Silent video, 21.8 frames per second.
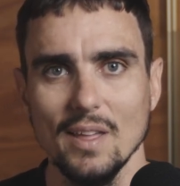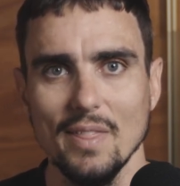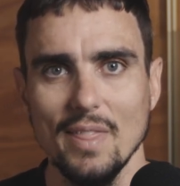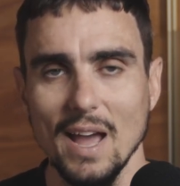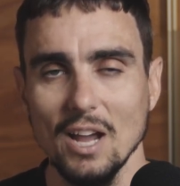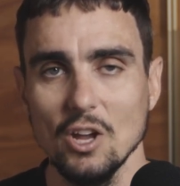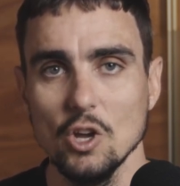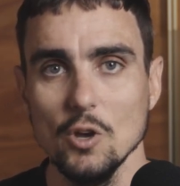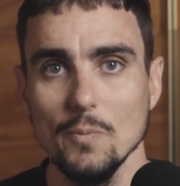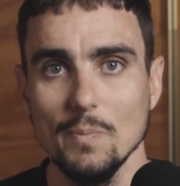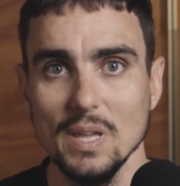
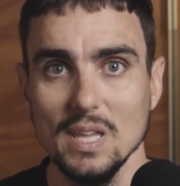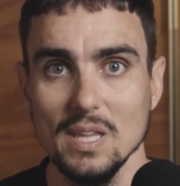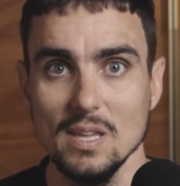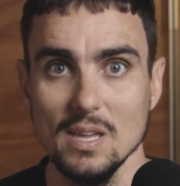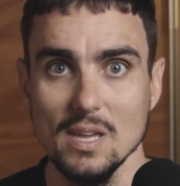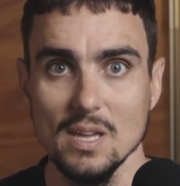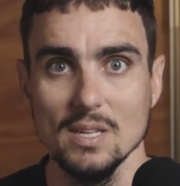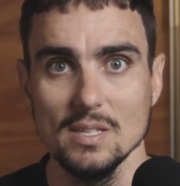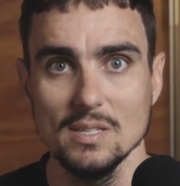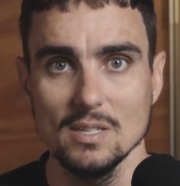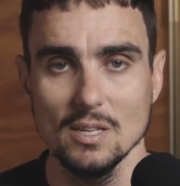that could be
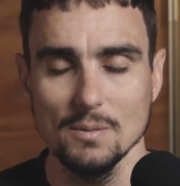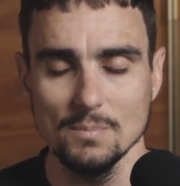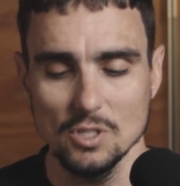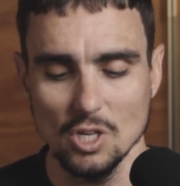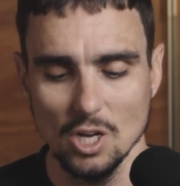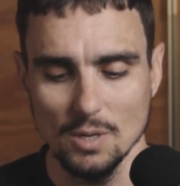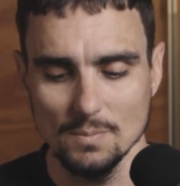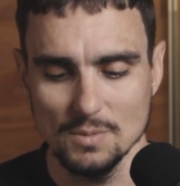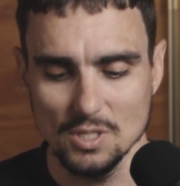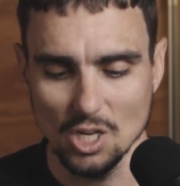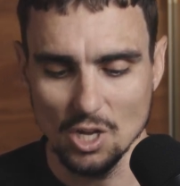years
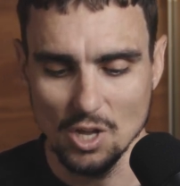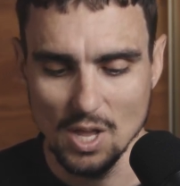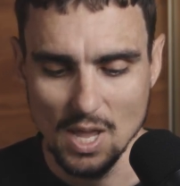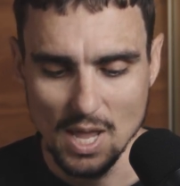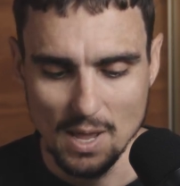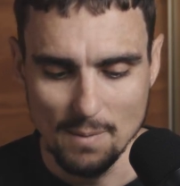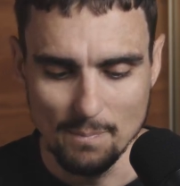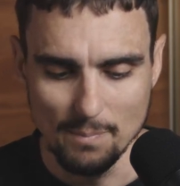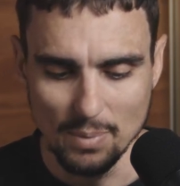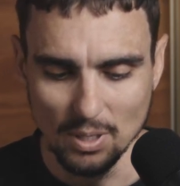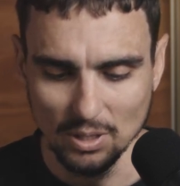sometimes. So
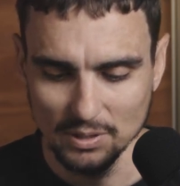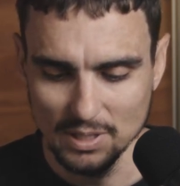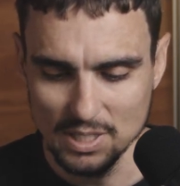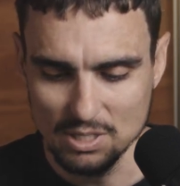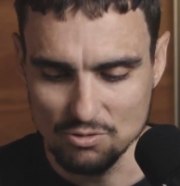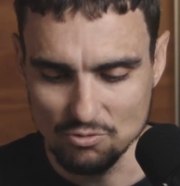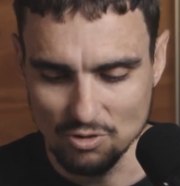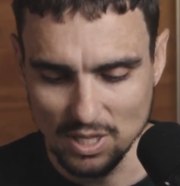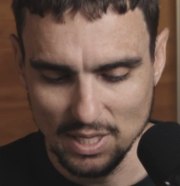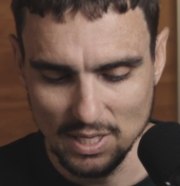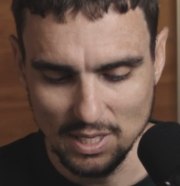
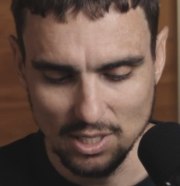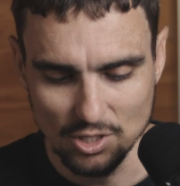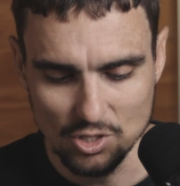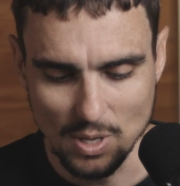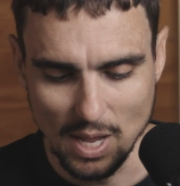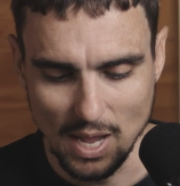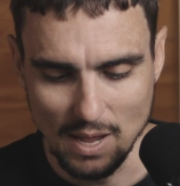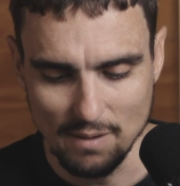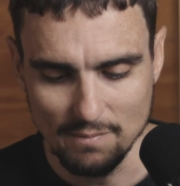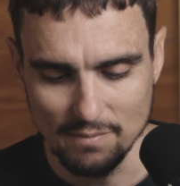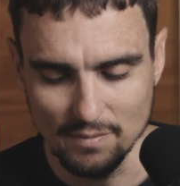builders really need
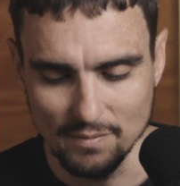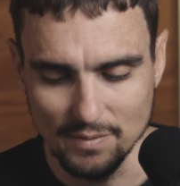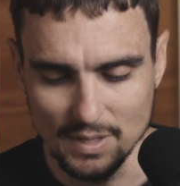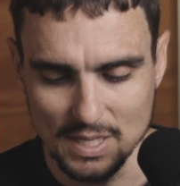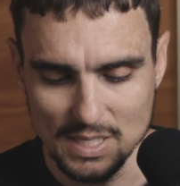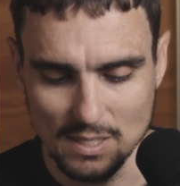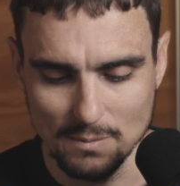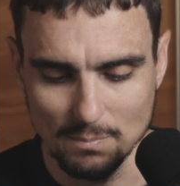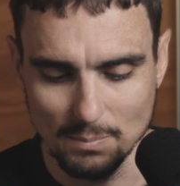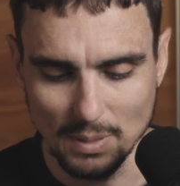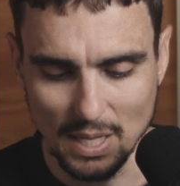to have
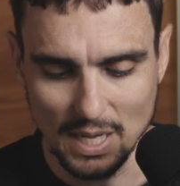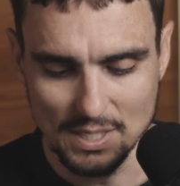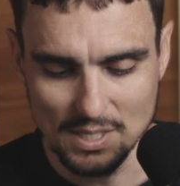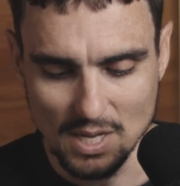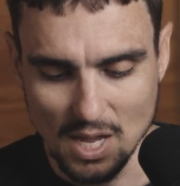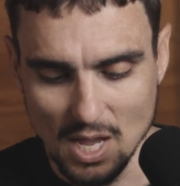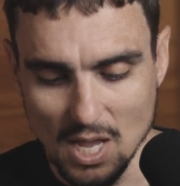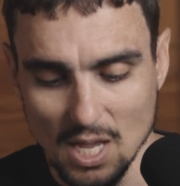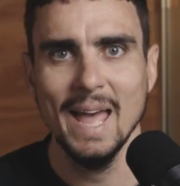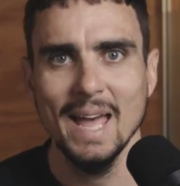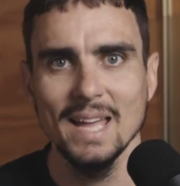this in place.
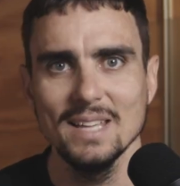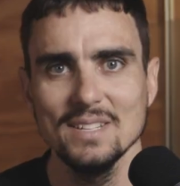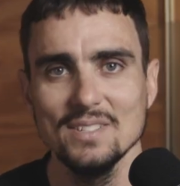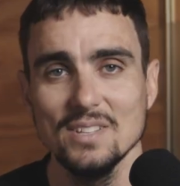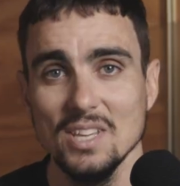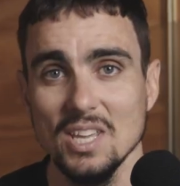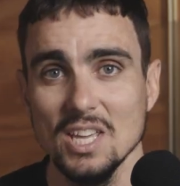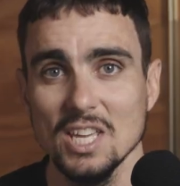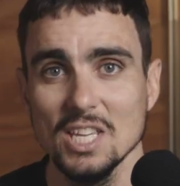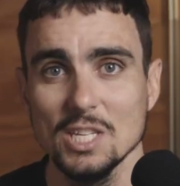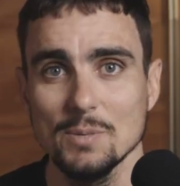As
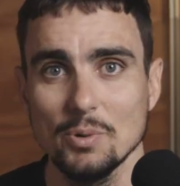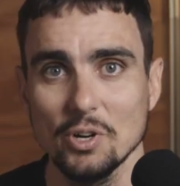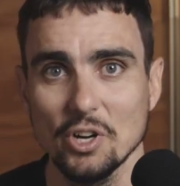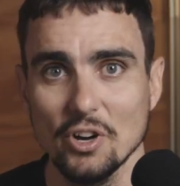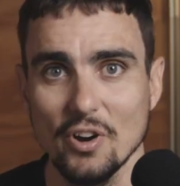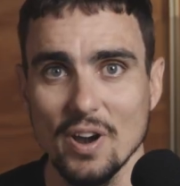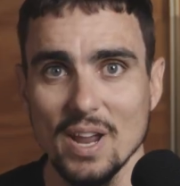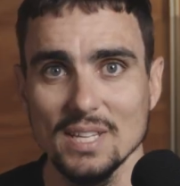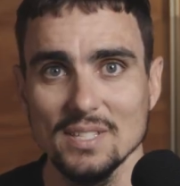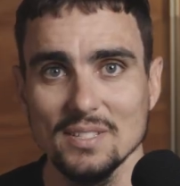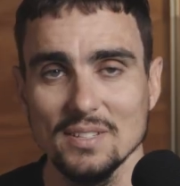the years
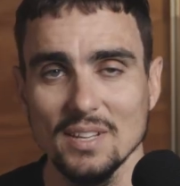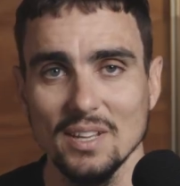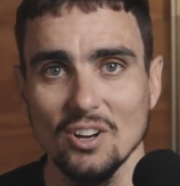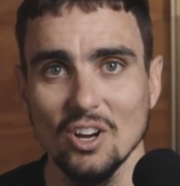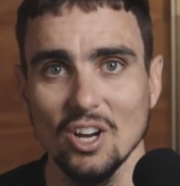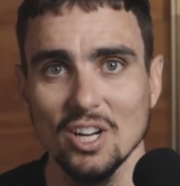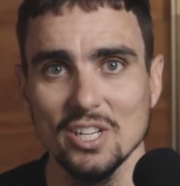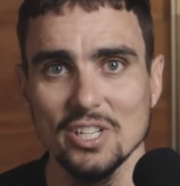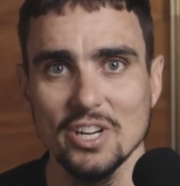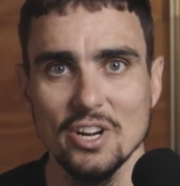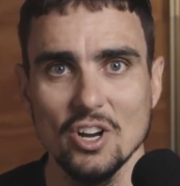progressed and
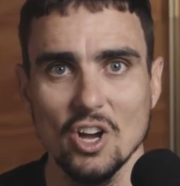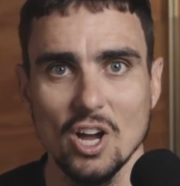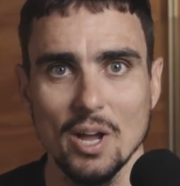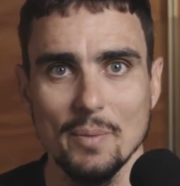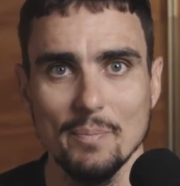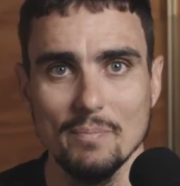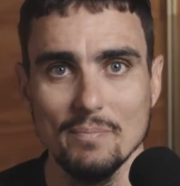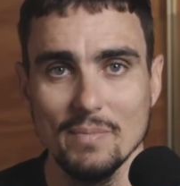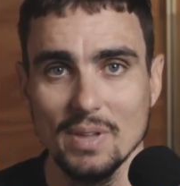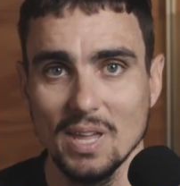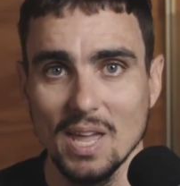Andre and I
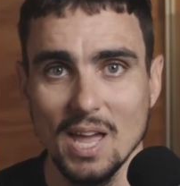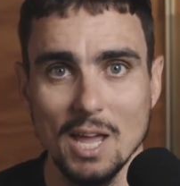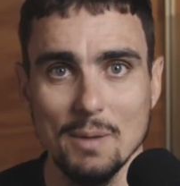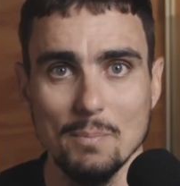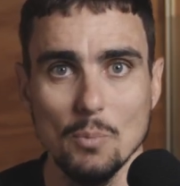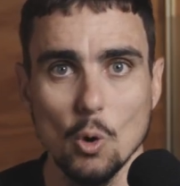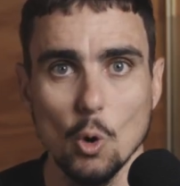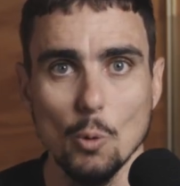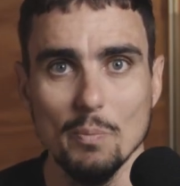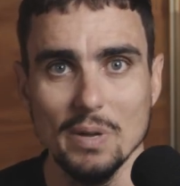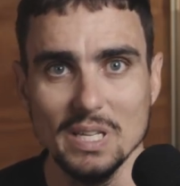
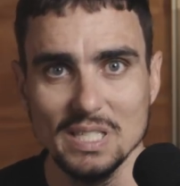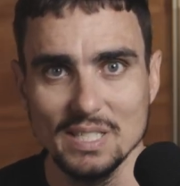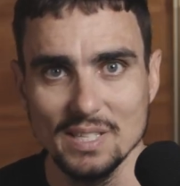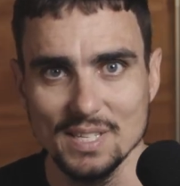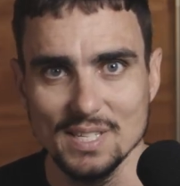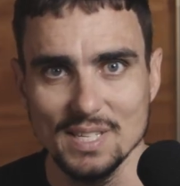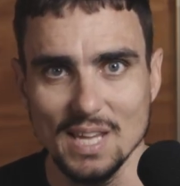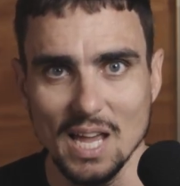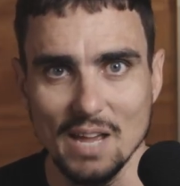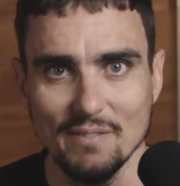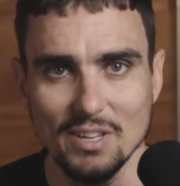became more
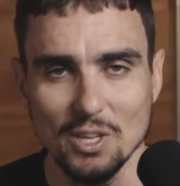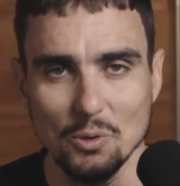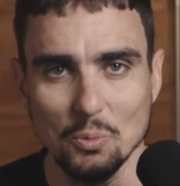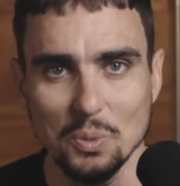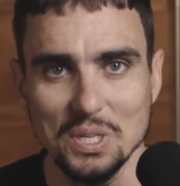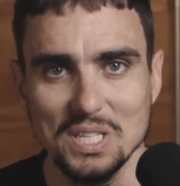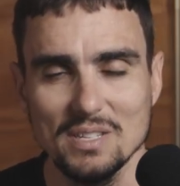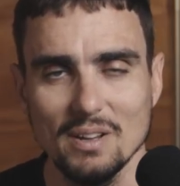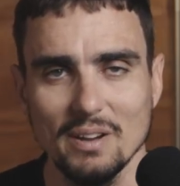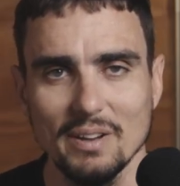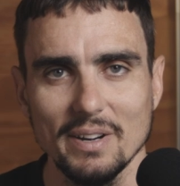business savvy,
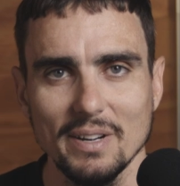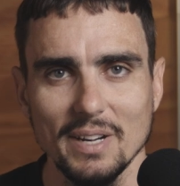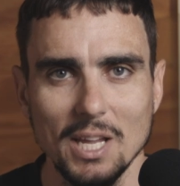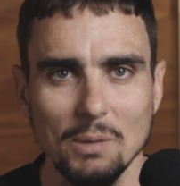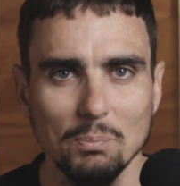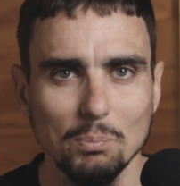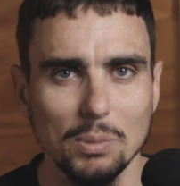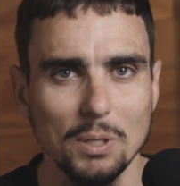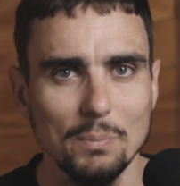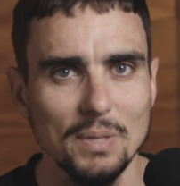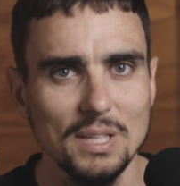we started
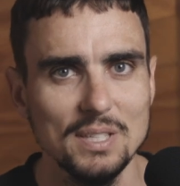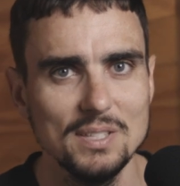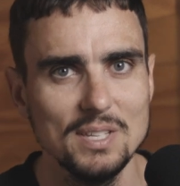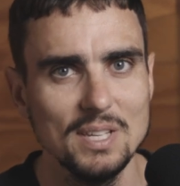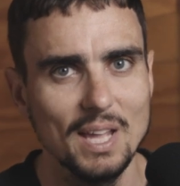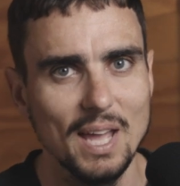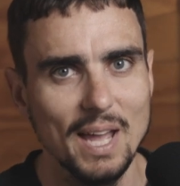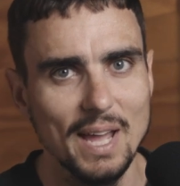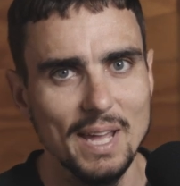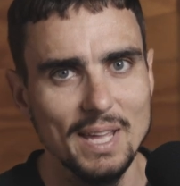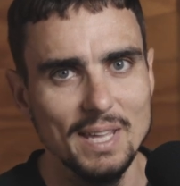
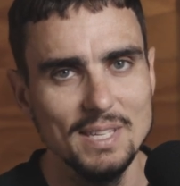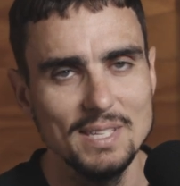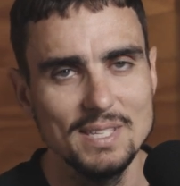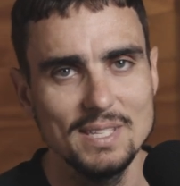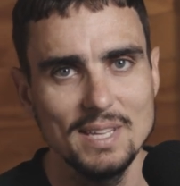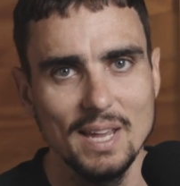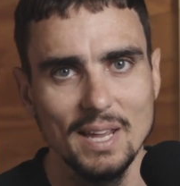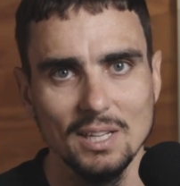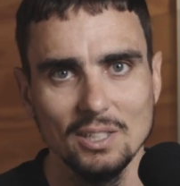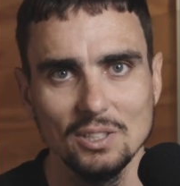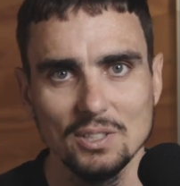implementing a
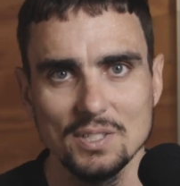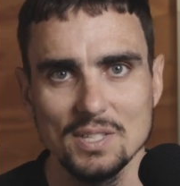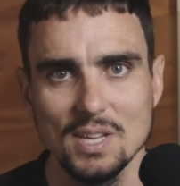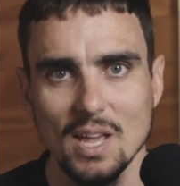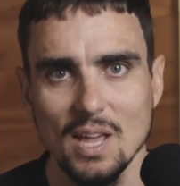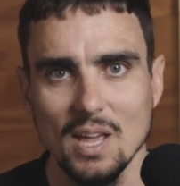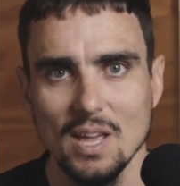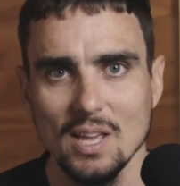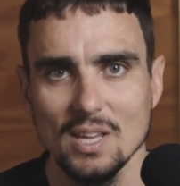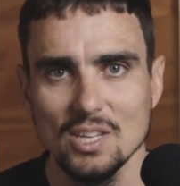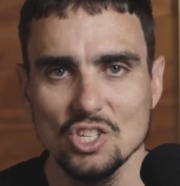sales
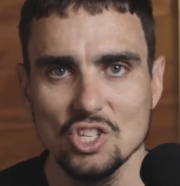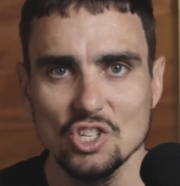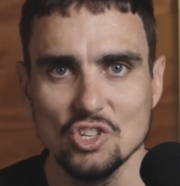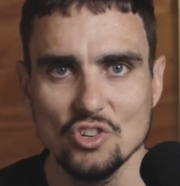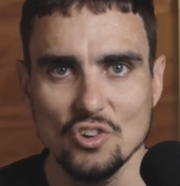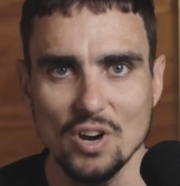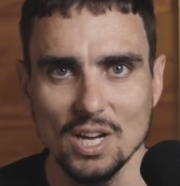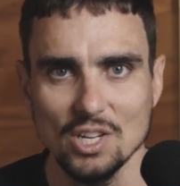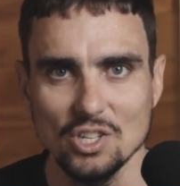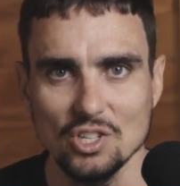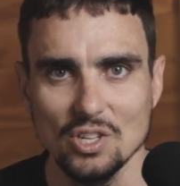
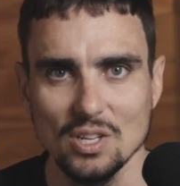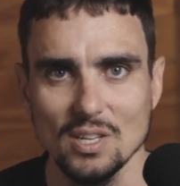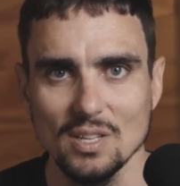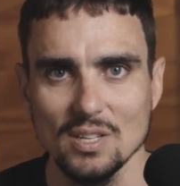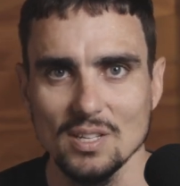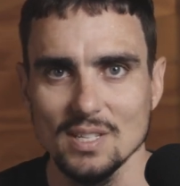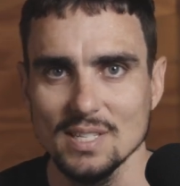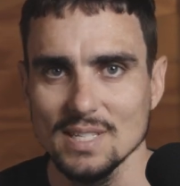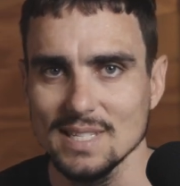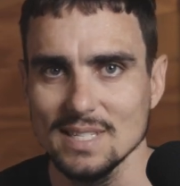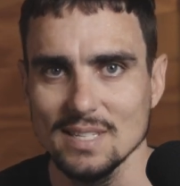
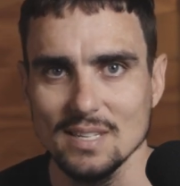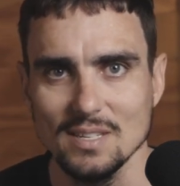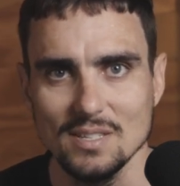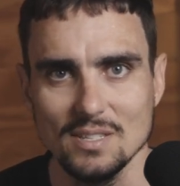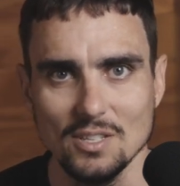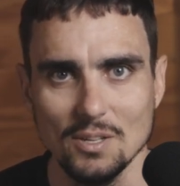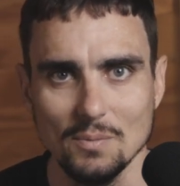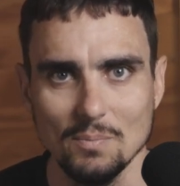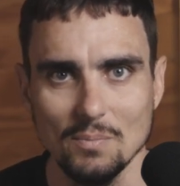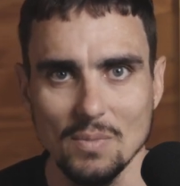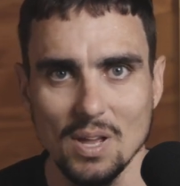structure
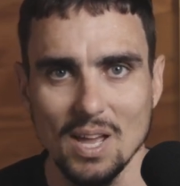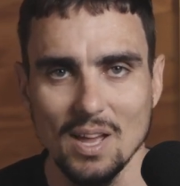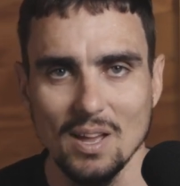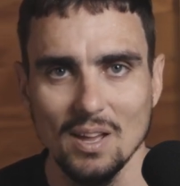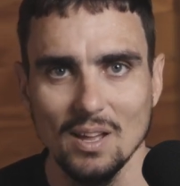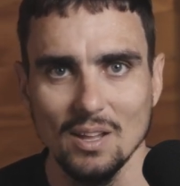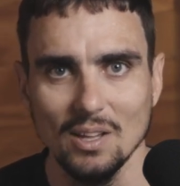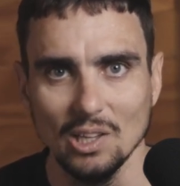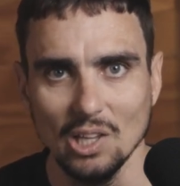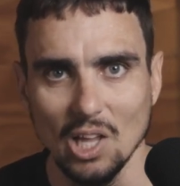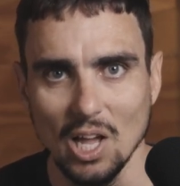system
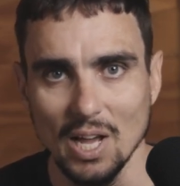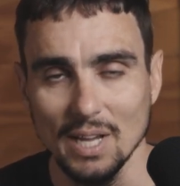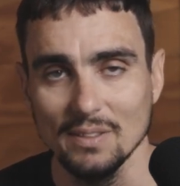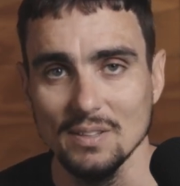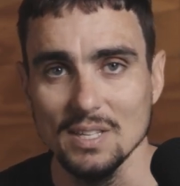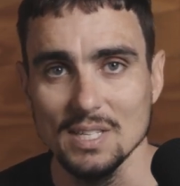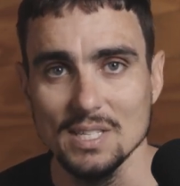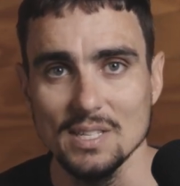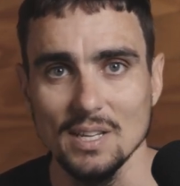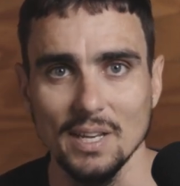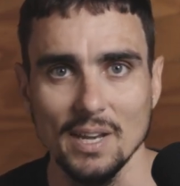
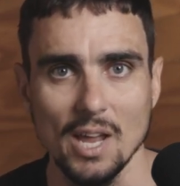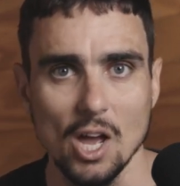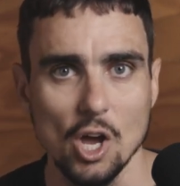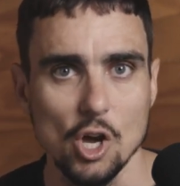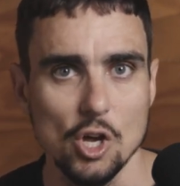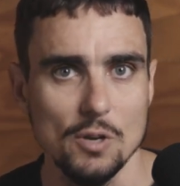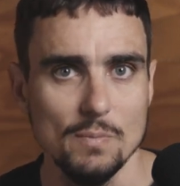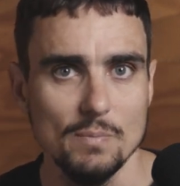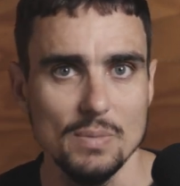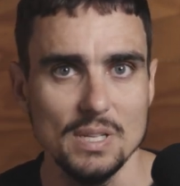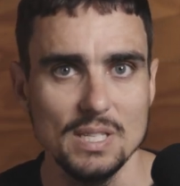like this in our own